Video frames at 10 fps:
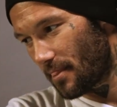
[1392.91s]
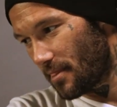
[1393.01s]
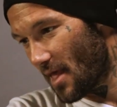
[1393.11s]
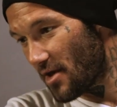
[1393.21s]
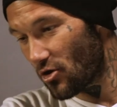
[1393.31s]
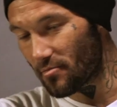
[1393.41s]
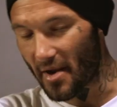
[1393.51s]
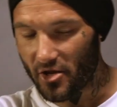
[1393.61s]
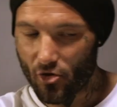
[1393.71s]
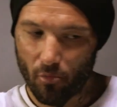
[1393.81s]
Now you got money
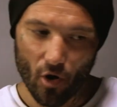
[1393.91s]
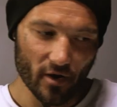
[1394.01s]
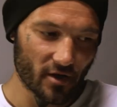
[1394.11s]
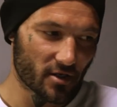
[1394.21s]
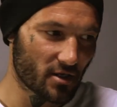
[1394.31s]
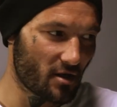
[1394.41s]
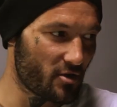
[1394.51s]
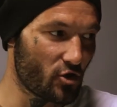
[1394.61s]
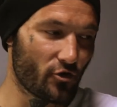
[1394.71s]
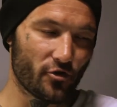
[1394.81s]
in your pocket, and you
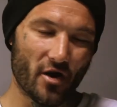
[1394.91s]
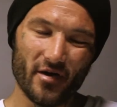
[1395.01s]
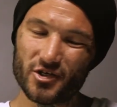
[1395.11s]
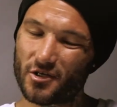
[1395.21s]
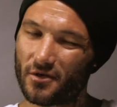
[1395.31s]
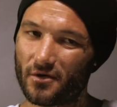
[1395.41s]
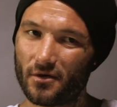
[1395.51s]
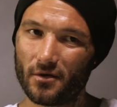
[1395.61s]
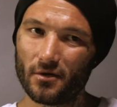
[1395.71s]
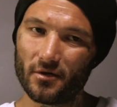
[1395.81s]
got no direction.
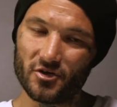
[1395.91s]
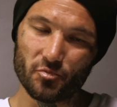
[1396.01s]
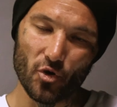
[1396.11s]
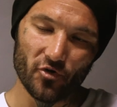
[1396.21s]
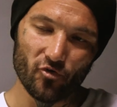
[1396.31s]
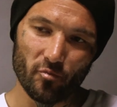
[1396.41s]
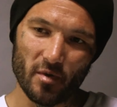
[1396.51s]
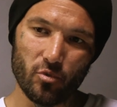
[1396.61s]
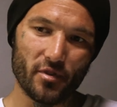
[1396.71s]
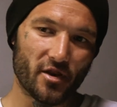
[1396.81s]
You've spoken to
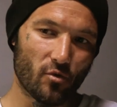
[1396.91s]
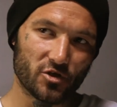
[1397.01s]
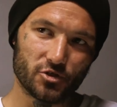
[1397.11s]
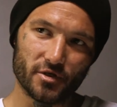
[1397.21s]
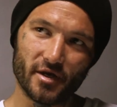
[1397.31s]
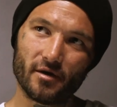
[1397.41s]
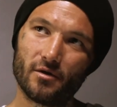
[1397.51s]
people, they don't want you there.